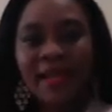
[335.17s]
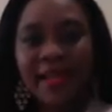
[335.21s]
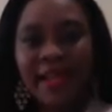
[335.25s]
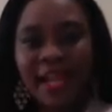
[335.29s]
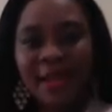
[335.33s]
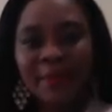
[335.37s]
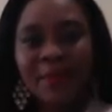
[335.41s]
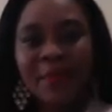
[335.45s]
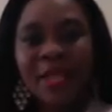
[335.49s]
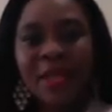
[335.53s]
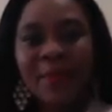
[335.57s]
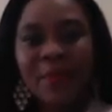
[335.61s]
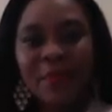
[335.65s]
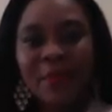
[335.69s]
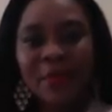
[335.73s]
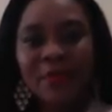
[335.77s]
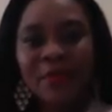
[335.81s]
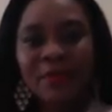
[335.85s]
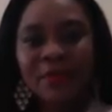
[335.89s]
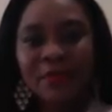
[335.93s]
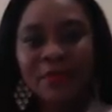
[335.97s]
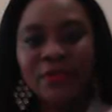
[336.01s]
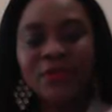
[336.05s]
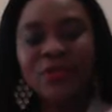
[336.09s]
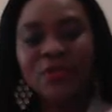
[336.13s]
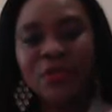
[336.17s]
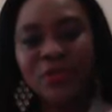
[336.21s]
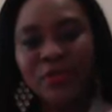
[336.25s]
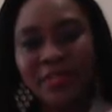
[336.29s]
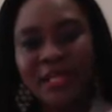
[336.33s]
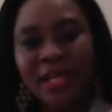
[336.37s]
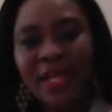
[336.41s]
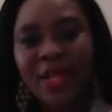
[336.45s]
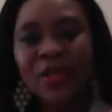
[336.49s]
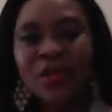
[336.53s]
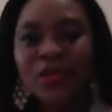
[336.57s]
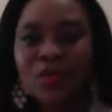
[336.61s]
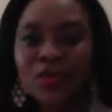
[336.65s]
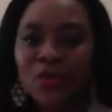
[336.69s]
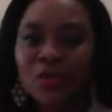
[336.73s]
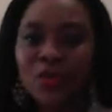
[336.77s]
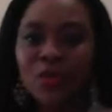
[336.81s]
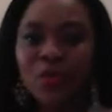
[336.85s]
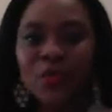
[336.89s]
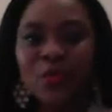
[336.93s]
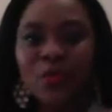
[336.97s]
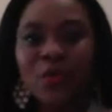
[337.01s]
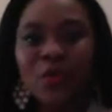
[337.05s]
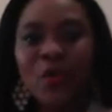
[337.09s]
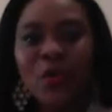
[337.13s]
Get people to tell
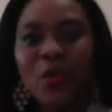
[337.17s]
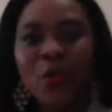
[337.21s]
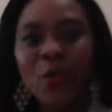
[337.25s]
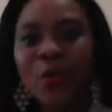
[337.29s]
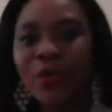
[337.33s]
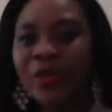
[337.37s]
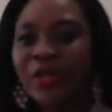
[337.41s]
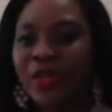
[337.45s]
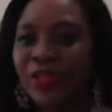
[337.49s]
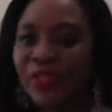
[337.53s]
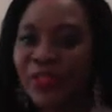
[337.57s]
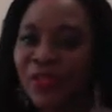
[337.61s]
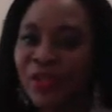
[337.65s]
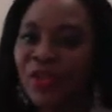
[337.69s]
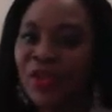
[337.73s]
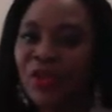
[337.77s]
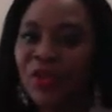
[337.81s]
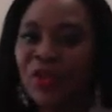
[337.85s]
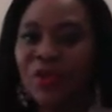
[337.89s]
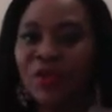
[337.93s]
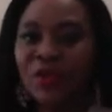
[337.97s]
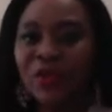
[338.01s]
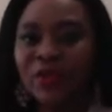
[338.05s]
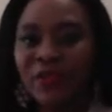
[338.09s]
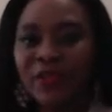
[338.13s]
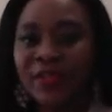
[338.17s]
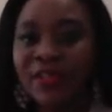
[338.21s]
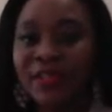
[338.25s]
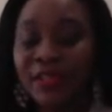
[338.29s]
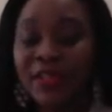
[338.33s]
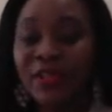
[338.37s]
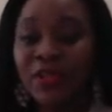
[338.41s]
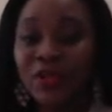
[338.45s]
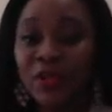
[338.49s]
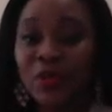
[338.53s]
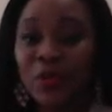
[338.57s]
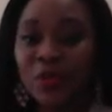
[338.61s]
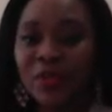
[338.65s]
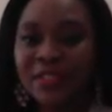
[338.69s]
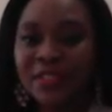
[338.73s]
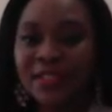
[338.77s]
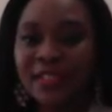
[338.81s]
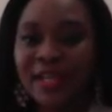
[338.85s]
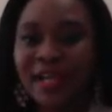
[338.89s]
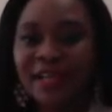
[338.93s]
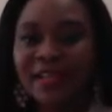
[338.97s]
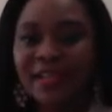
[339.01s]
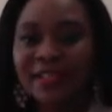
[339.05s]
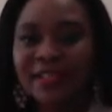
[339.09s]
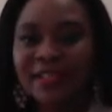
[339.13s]
you what they think your
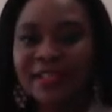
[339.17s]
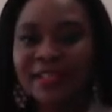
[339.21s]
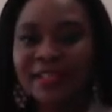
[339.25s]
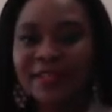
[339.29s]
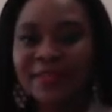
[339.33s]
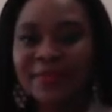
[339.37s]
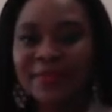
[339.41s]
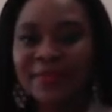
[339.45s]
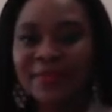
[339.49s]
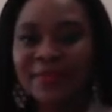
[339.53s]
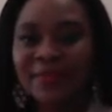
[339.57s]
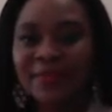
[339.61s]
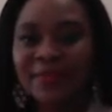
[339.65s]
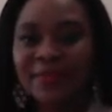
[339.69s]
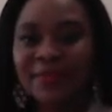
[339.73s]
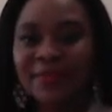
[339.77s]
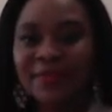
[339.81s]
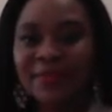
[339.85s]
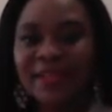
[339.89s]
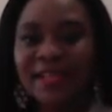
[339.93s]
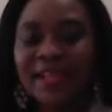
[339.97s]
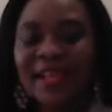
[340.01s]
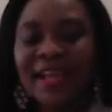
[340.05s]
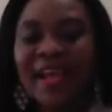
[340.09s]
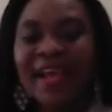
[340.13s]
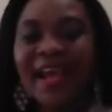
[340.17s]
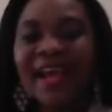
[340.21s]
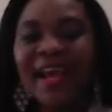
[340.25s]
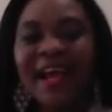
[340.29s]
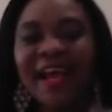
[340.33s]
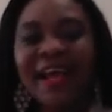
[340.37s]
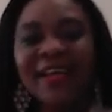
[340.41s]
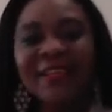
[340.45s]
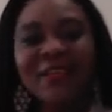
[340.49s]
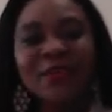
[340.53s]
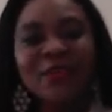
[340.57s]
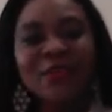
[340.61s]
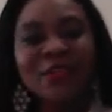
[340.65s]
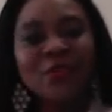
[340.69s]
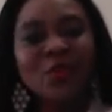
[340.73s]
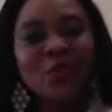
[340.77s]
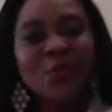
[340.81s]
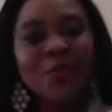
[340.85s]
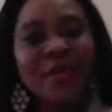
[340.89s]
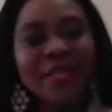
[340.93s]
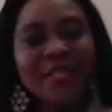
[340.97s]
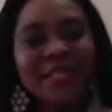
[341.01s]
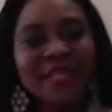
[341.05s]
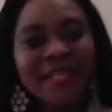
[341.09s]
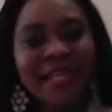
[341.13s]
style is. And until
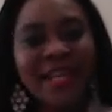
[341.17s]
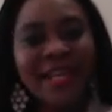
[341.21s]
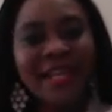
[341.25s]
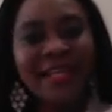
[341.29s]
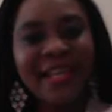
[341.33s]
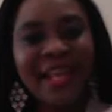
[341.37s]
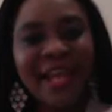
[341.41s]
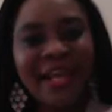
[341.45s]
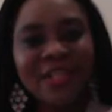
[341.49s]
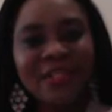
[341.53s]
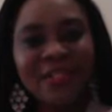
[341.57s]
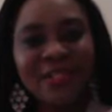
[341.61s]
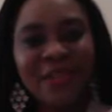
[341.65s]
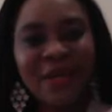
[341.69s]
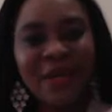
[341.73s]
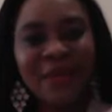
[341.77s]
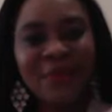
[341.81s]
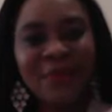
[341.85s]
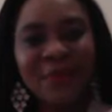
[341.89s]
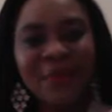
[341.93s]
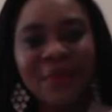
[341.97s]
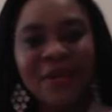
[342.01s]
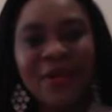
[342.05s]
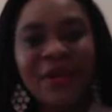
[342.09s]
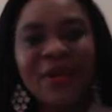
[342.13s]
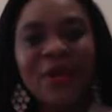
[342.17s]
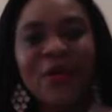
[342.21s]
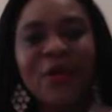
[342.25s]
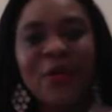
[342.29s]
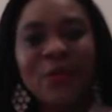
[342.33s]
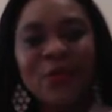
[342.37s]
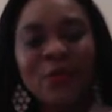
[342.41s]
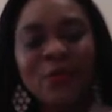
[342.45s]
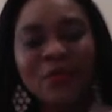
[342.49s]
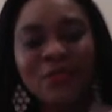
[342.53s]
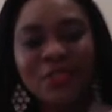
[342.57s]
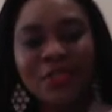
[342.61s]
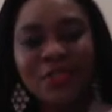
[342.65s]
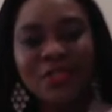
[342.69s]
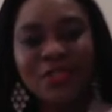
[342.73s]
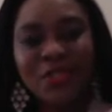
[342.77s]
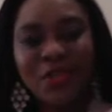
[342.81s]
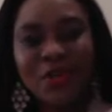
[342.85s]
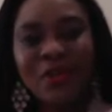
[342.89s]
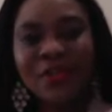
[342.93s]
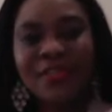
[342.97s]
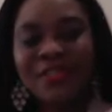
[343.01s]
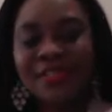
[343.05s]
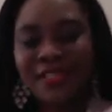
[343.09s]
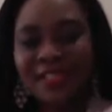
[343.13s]
we meet again next time, we'll
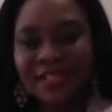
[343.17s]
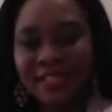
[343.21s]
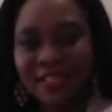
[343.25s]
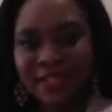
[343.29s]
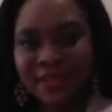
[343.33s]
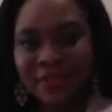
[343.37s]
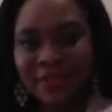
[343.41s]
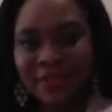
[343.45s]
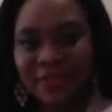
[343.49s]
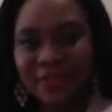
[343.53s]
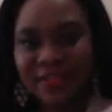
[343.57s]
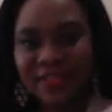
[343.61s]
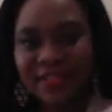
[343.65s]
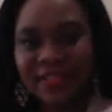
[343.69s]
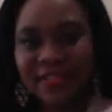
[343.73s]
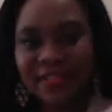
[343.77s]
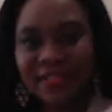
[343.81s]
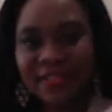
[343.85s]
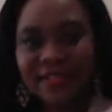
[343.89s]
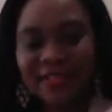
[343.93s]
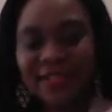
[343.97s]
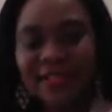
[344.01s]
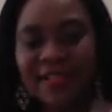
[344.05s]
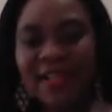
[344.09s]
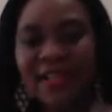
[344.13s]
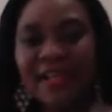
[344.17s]
discuss that difference.